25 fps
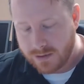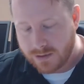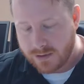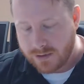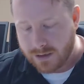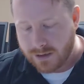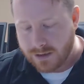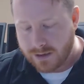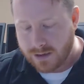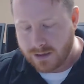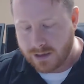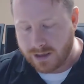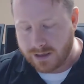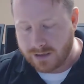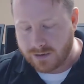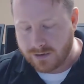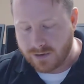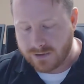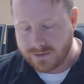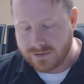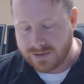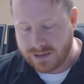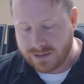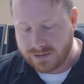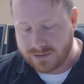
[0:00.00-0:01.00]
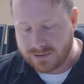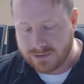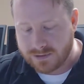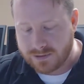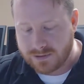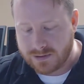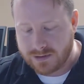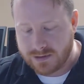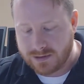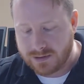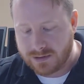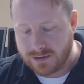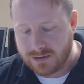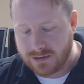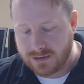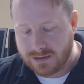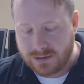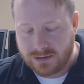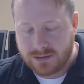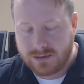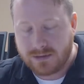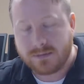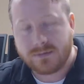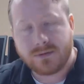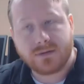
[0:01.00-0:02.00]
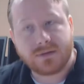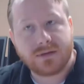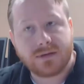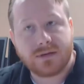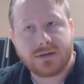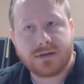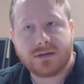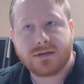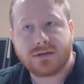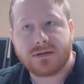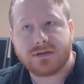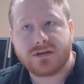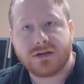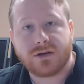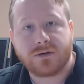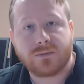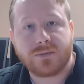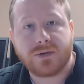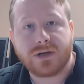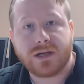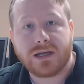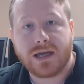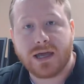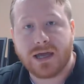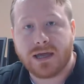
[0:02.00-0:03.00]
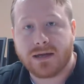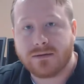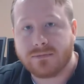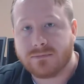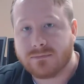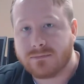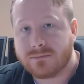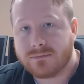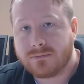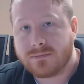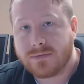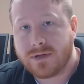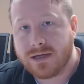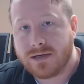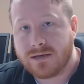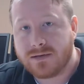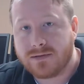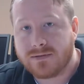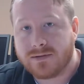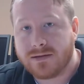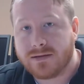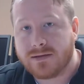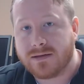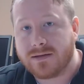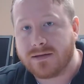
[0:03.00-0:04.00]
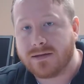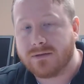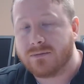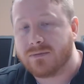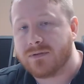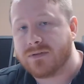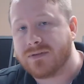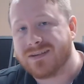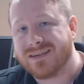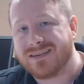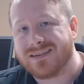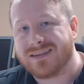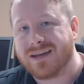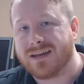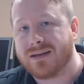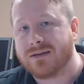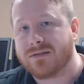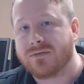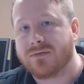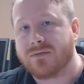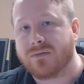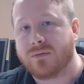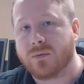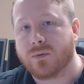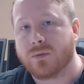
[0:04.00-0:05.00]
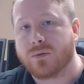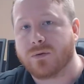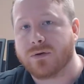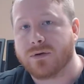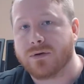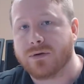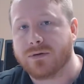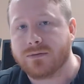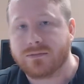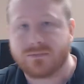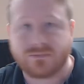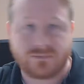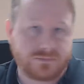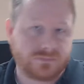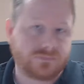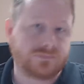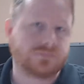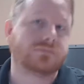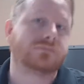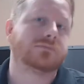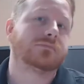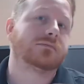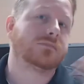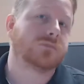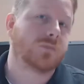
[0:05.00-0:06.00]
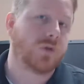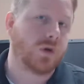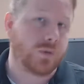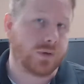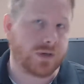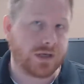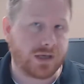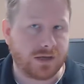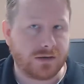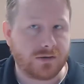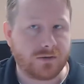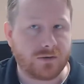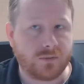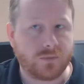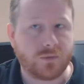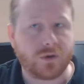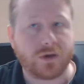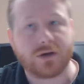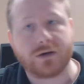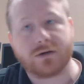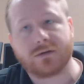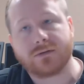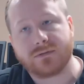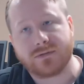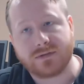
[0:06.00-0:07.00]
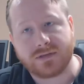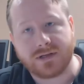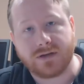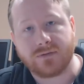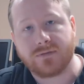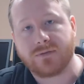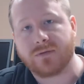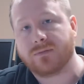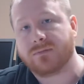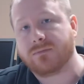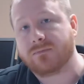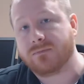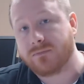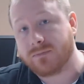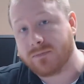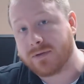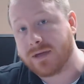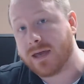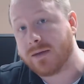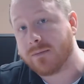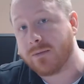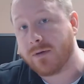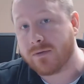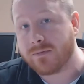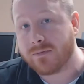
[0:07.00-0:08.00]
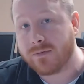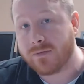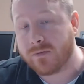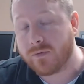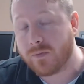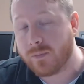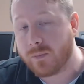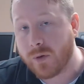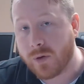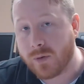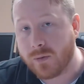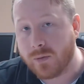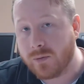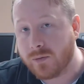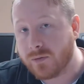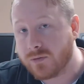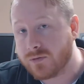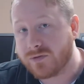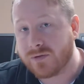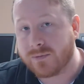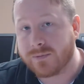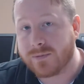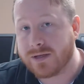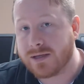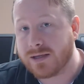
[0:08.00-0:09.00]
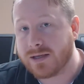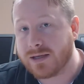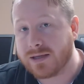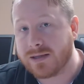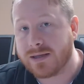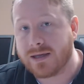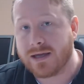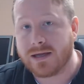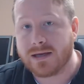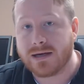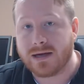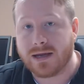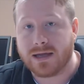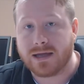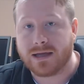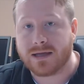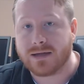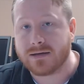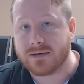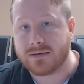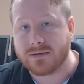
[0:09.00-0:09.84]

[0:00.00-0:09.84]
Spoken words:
I contacted the gentleman again, and he said that it was designed for going into the water. Say if you came off of a boat or something like that, and